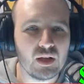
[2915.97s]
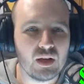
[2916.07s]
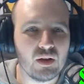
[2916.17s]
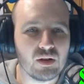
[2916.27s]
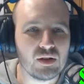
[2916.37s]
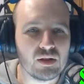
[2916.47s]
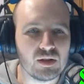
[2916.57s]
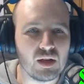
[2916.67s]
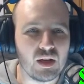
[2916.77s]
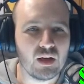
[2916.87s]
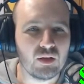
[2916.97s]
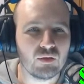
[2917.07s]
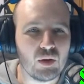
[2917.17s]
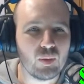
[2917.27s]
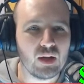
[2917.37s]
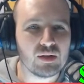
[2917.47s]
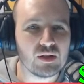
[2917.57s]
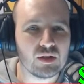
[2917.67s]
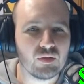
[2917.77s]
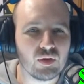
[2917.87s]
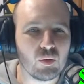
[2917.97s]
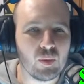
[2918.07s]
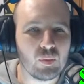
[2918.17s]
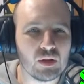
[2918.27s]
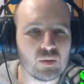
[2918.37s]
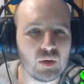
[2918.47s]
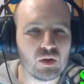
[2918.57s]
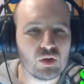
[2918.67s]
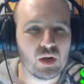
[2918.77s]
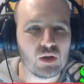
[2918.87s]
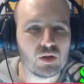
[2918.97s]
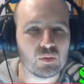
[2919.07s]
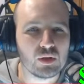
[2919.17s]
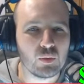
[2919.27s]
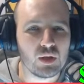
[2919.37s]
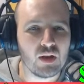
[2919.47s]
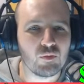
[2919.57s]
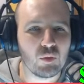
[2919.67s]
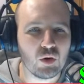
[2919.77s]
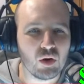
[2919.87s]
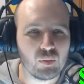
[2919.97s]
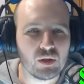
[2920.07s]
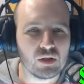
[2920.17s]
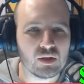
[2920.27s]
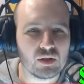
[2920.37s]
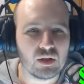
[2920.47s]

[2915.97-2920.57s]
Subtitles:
Geargots is saying rebalancing of our weapons, better stratagems so we have more options.